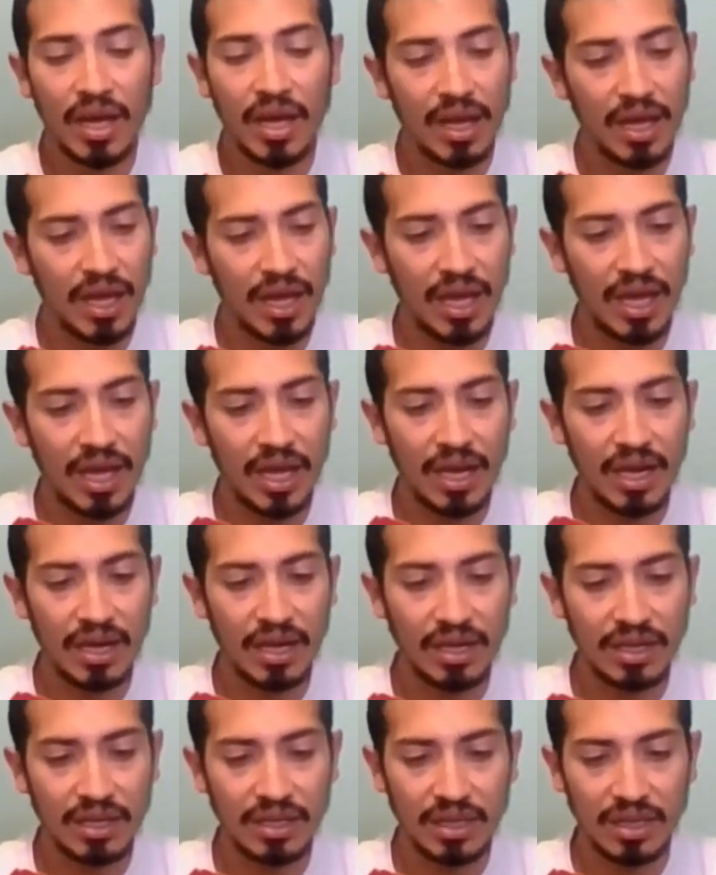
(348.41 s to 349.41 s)
And
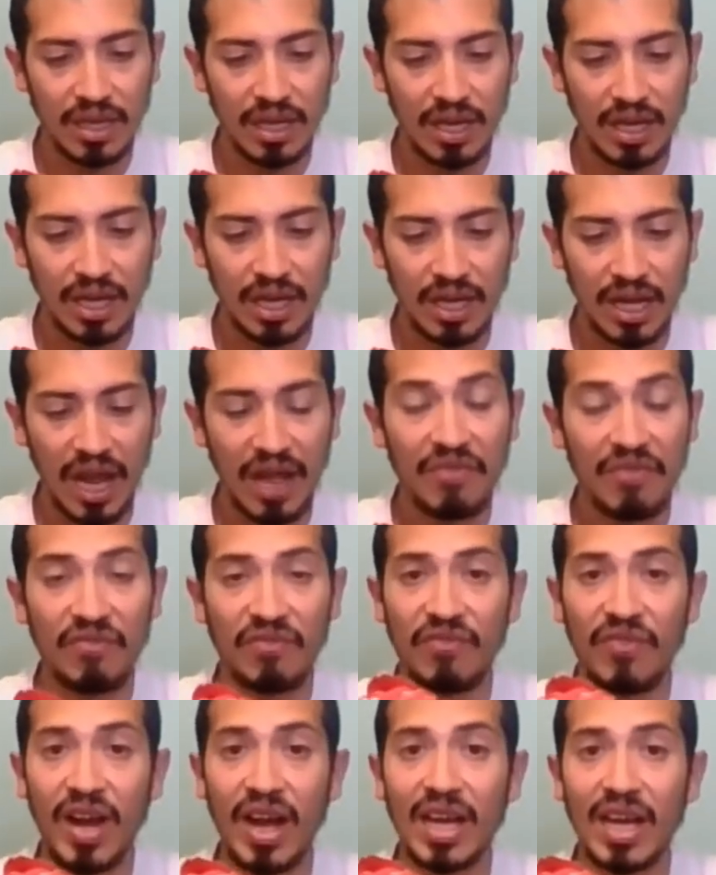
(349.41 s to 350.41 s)
I
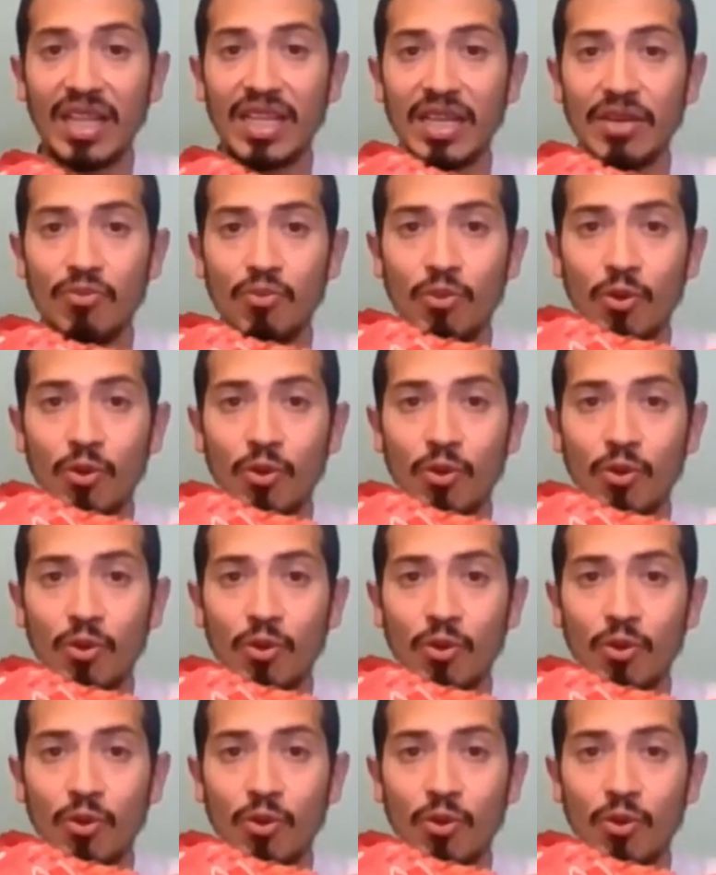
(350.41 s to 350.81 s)
finally